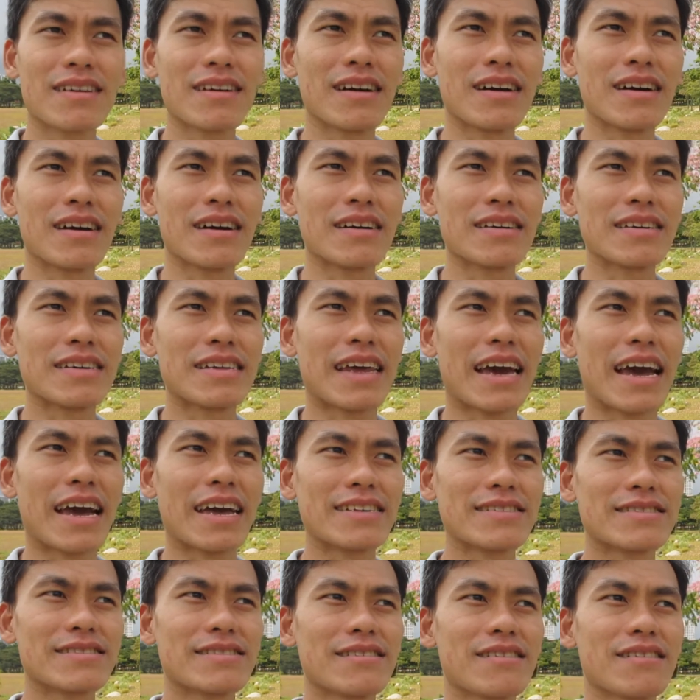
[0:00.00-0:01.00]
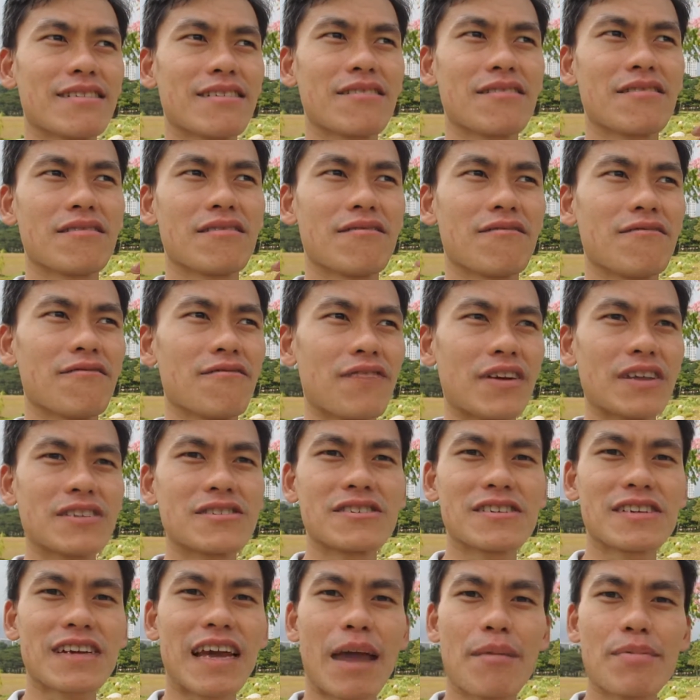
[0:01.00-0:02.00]
Uh, it has
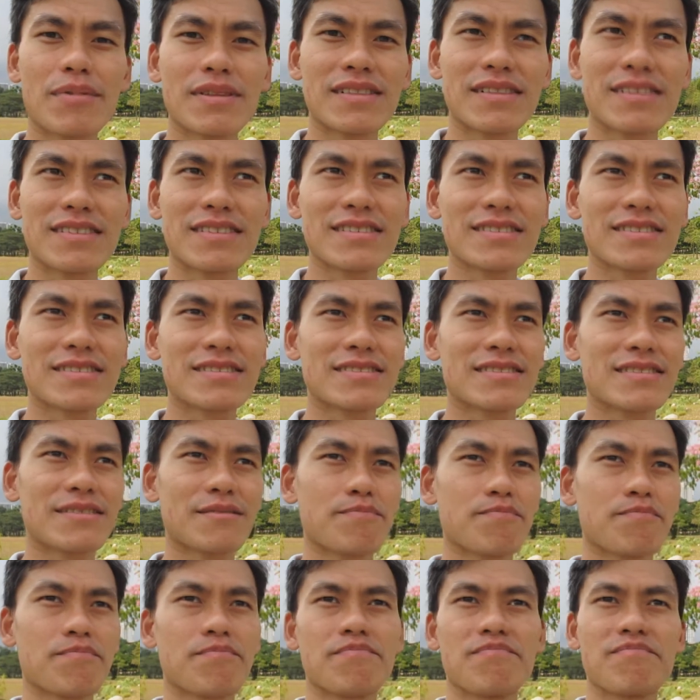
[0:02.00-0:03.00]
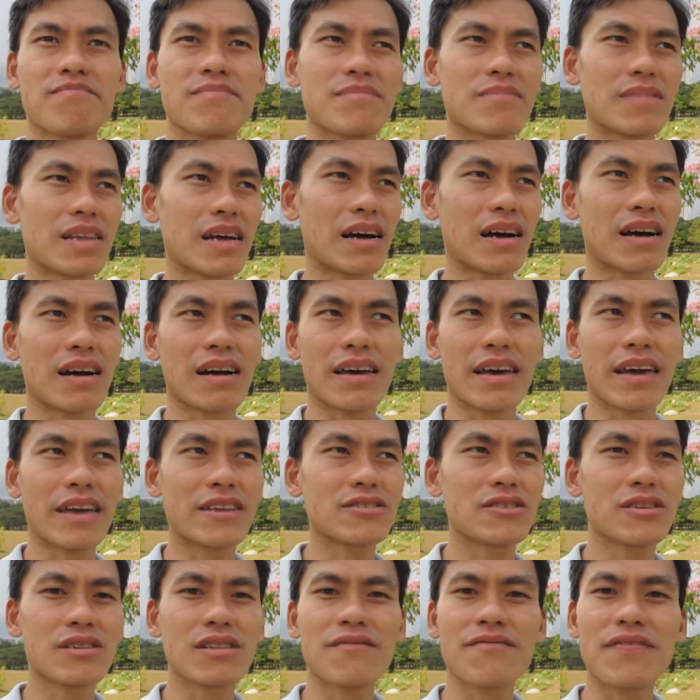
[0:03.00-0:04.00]
venture capitalists, uh,
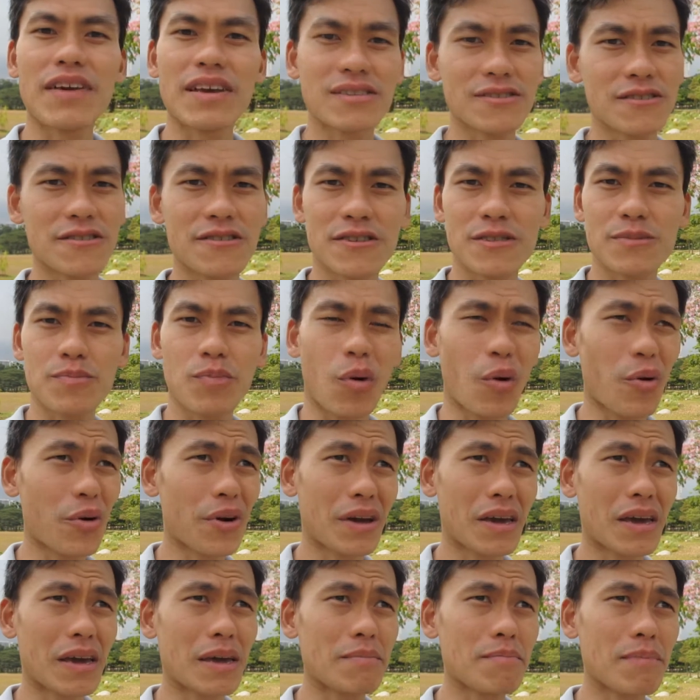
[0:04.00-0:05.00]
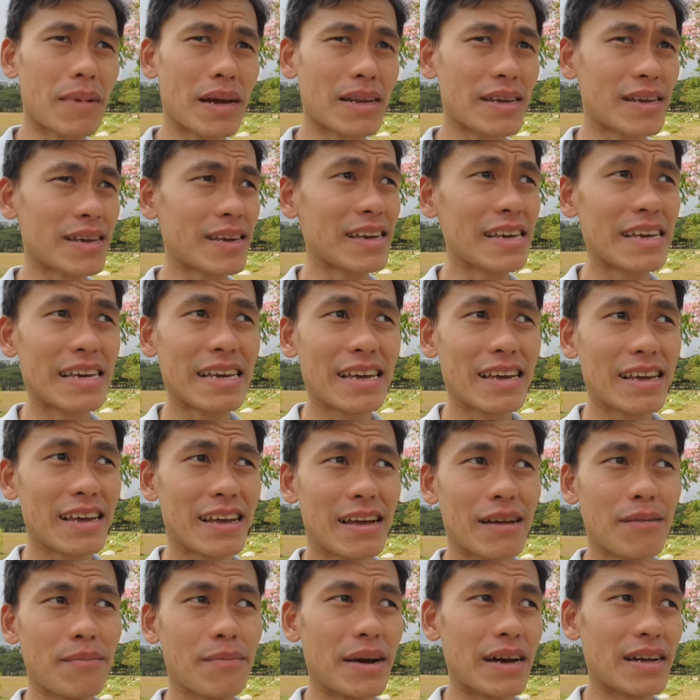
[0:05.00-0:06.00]
angel investors pouring in money,
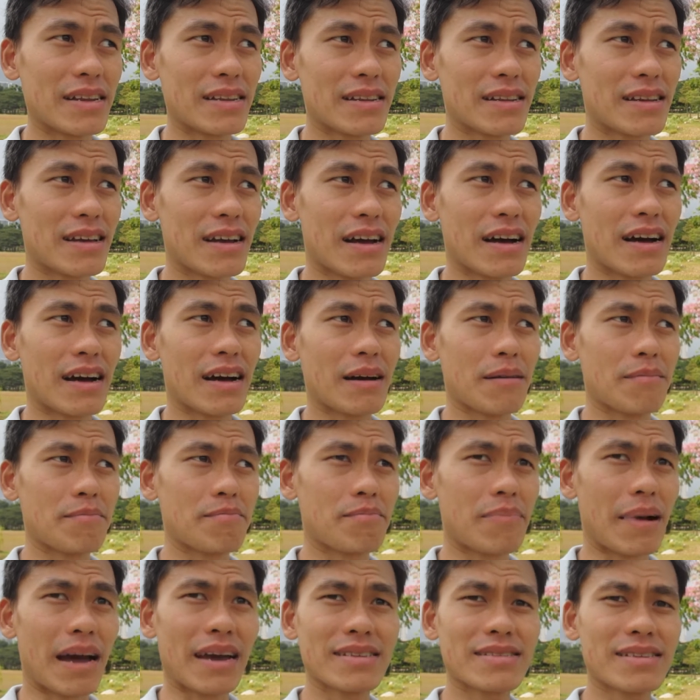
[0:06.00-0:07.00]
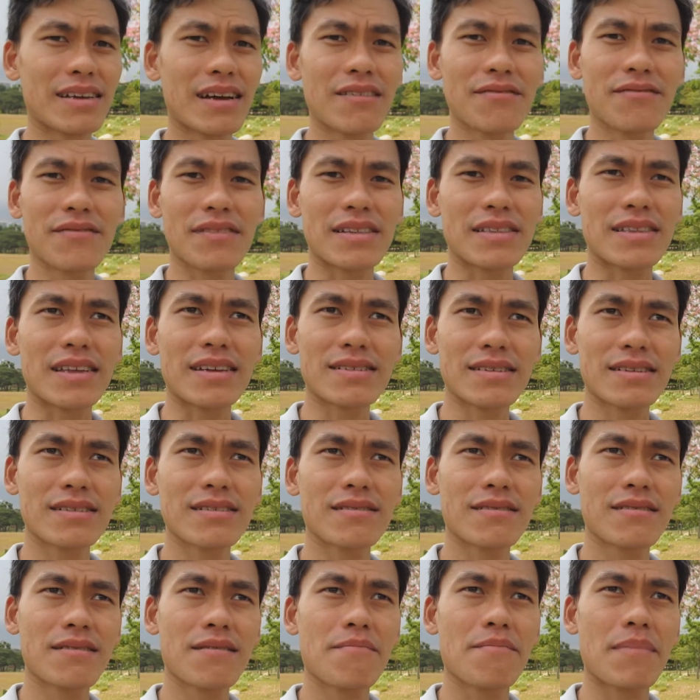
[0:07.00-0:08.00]
but uh, by itself, it
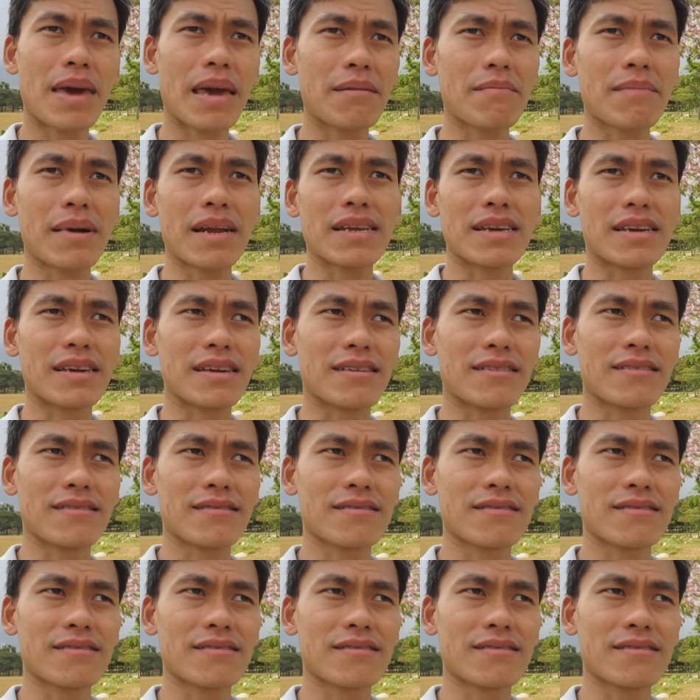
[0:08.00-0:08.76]
doesn't make money.